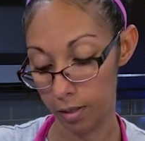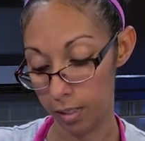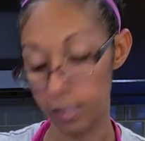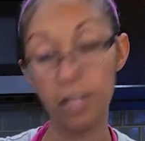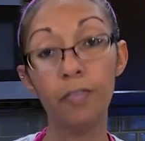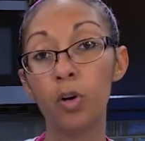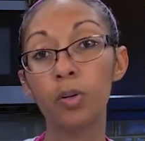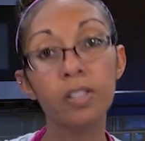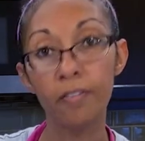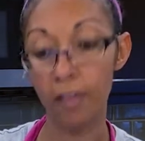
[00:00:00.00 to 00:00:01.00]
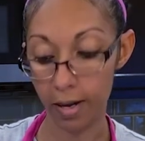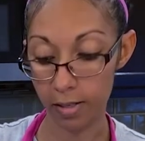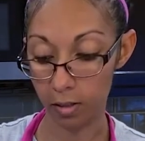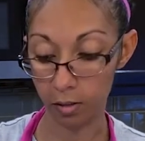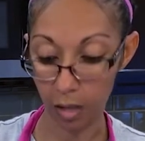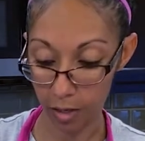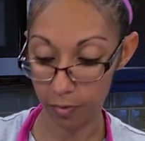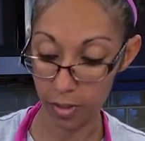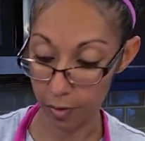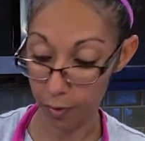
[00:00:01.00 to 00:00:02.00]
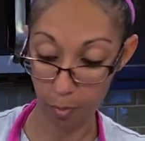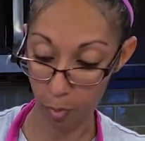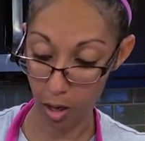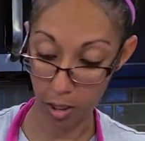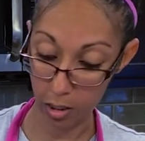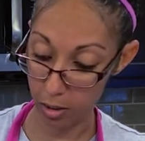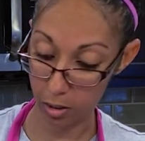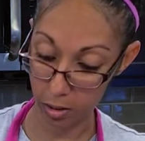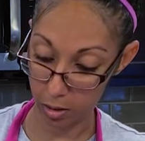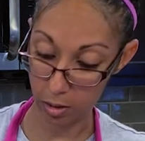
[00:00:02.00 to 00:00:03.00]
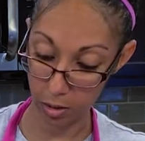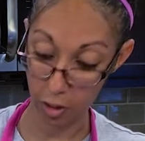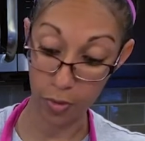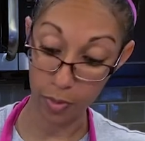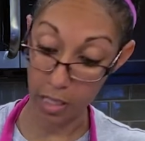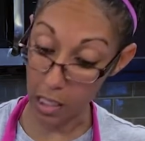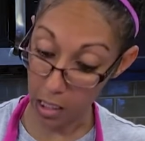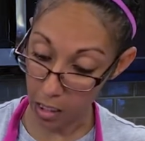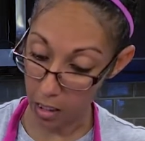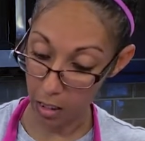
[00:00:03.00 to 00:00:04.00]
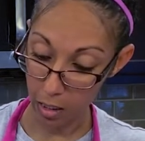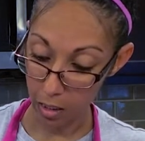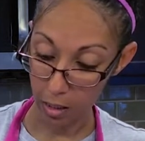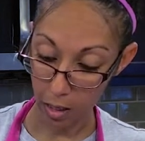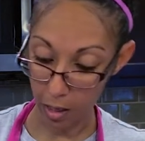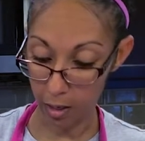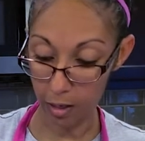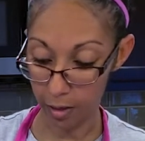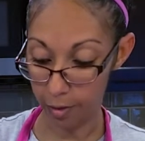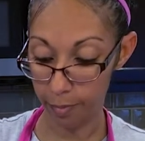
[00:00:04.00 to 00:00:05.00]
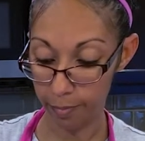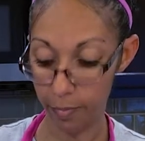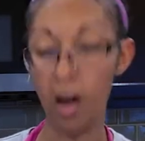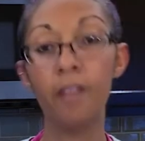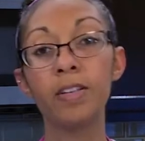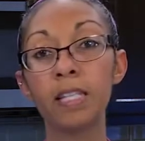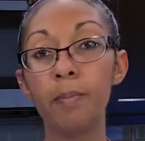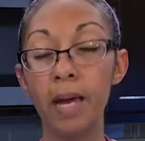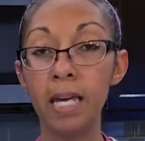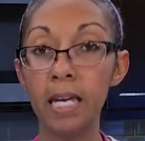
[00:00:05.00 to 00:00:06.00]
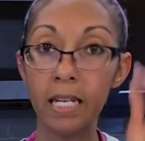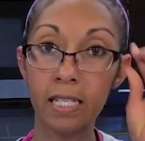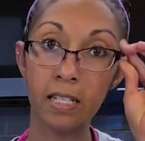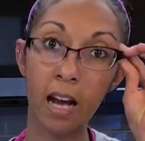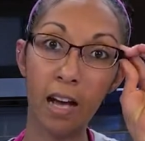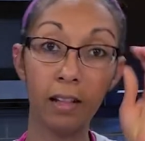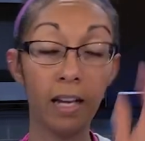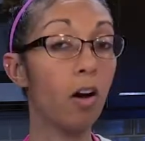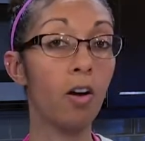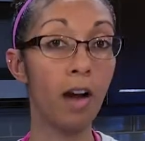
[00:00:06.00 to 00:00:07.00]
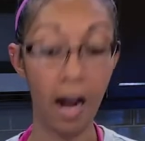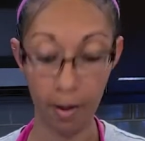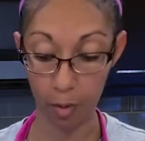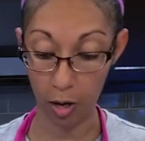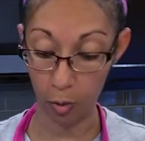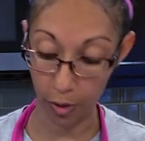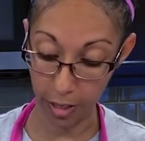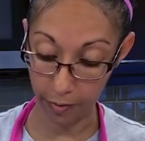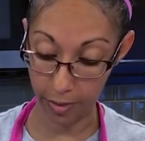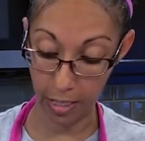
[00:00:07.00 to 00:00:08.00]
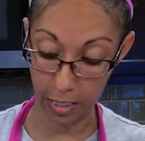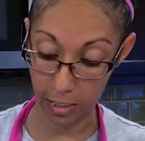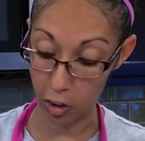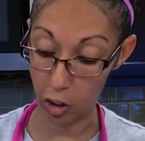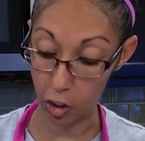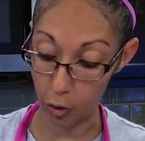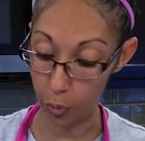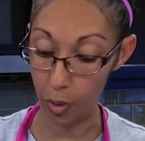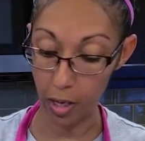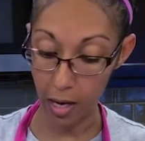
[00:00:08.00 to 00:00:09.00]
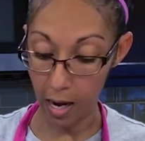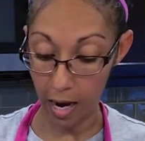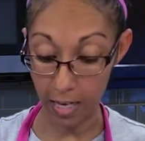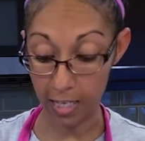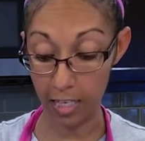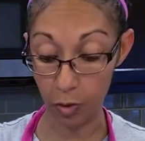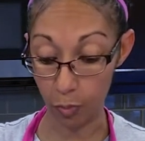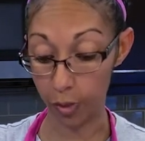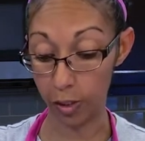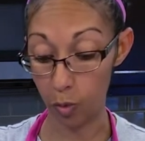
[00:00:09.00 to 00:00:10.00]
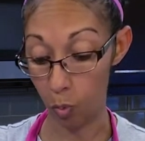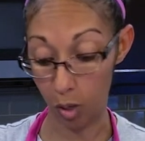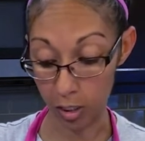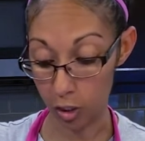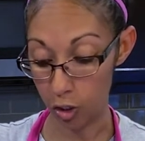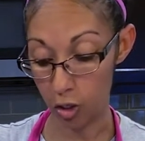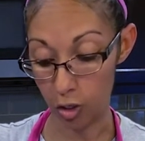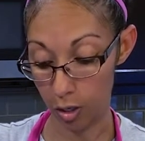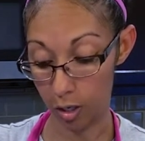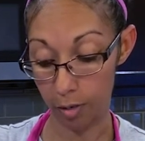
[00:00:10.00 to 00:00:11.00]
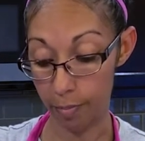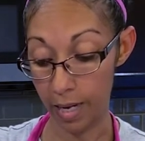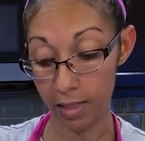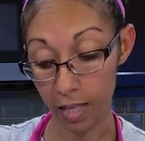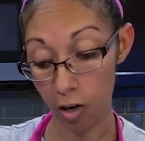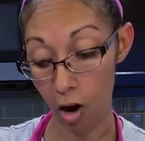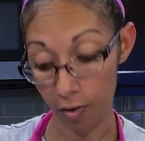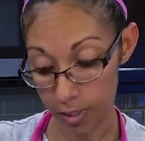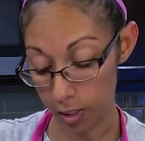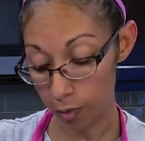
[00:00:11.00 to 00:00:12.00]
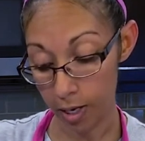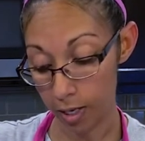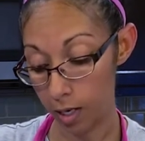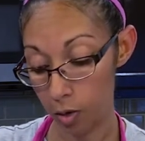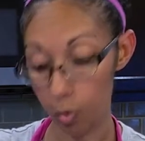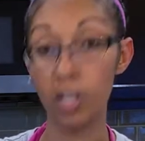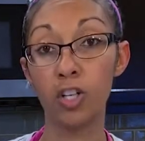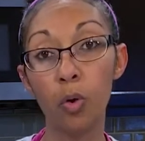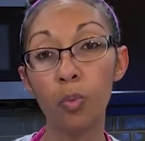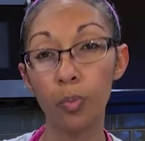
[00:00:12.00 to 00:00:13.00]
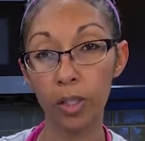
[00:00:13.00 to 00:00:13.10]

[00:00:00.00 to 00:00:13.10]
difficult to find a lot of different products that you need. Obviously, baking is not like on high priority of things to do. I didn't really want to bake that often right now, or I don't really